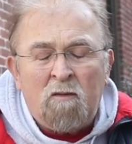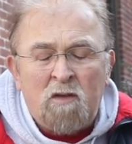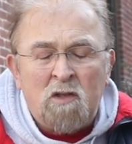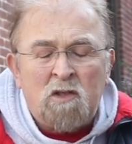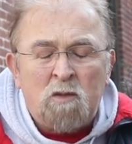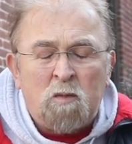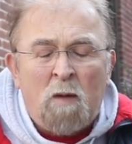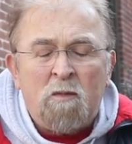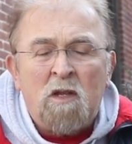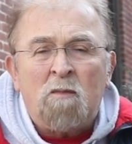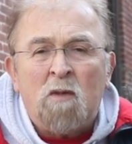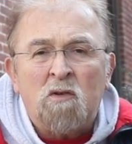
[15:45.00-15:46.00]
this is
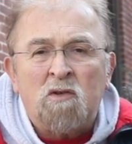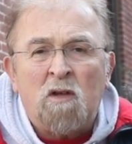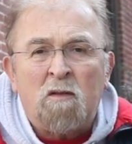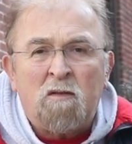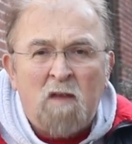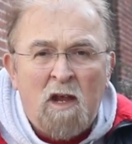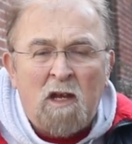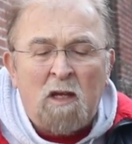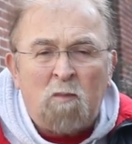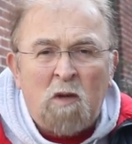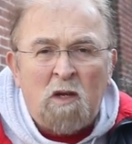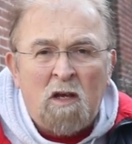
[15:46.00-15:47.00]
probably the most
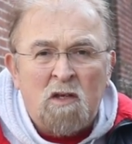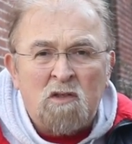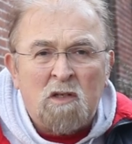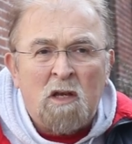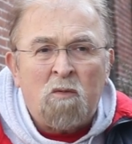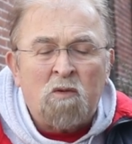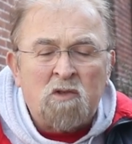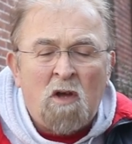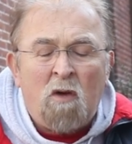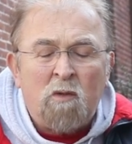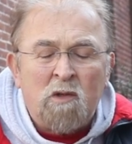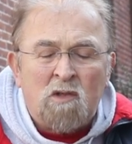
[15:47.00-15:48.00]
authentic because it was
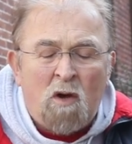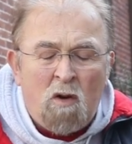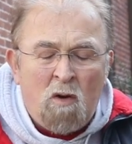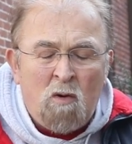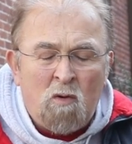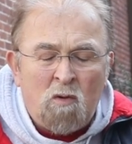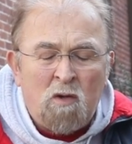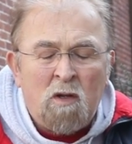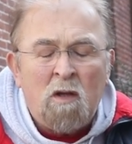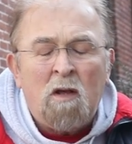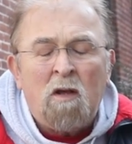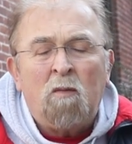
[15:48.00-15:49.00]
always owned
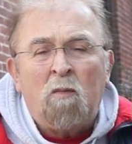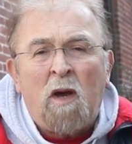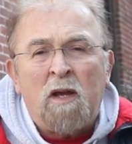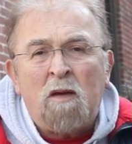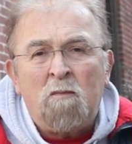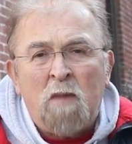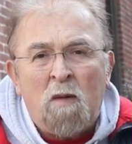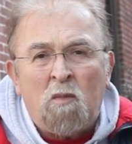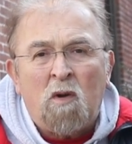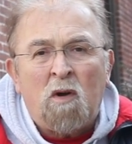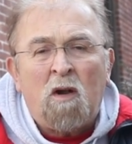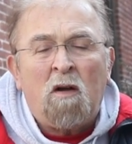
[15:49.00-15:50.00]
by a
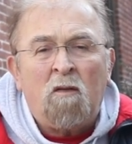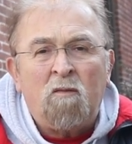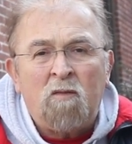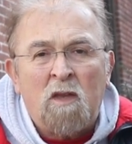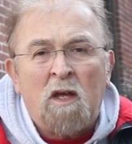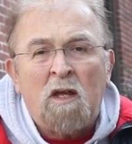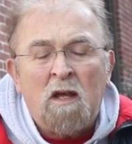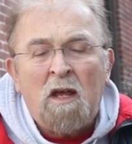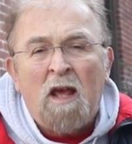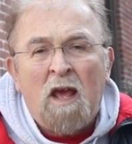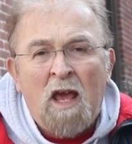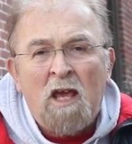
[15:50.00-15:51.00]
member of the
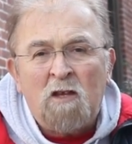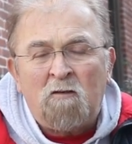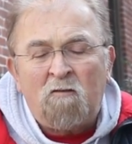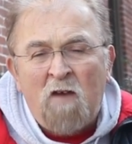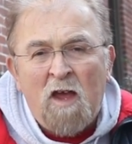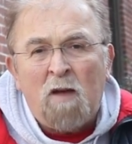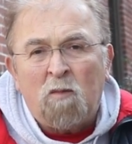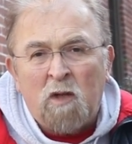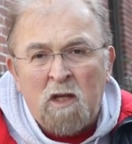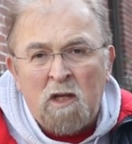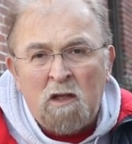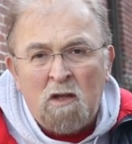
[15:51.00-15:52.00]
Hayes
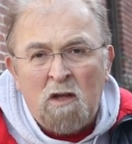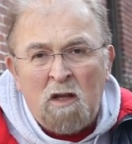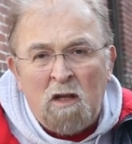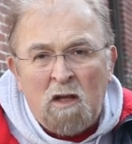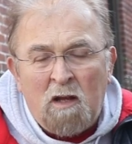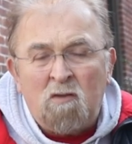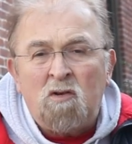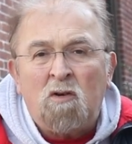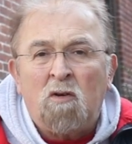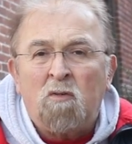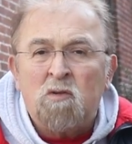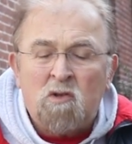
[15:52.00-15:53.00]
family
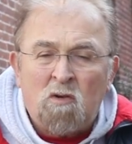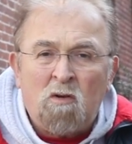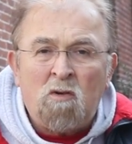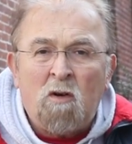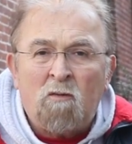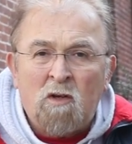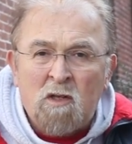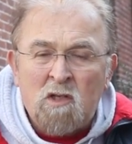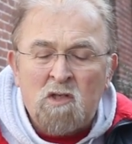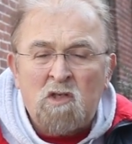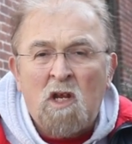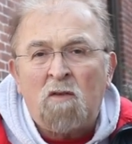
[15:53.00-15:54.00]
until it was turned over to
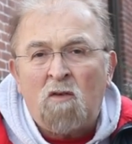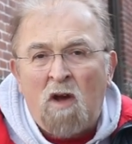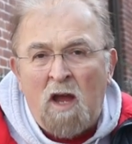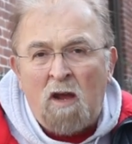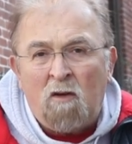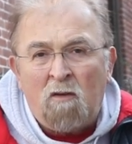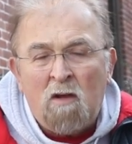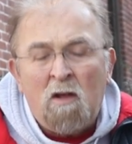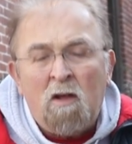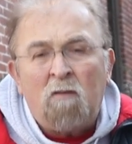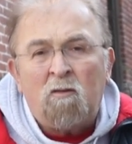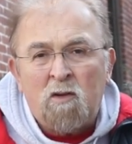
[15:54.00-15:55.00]
the state of Ohio
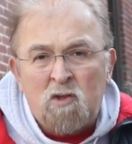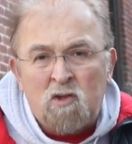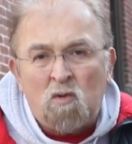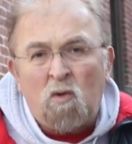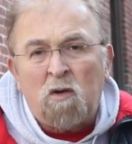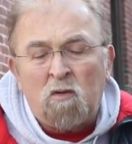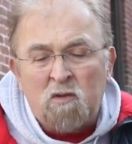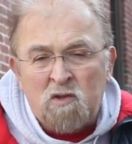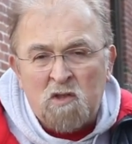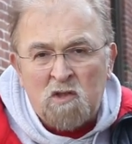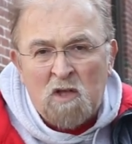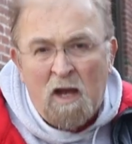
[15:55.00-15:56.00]
for the Historical
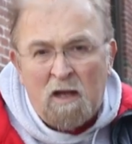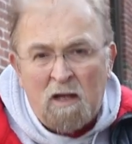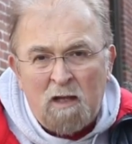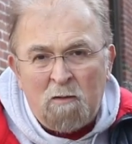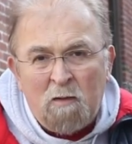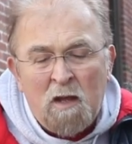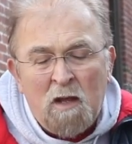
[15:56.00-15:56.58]
Society.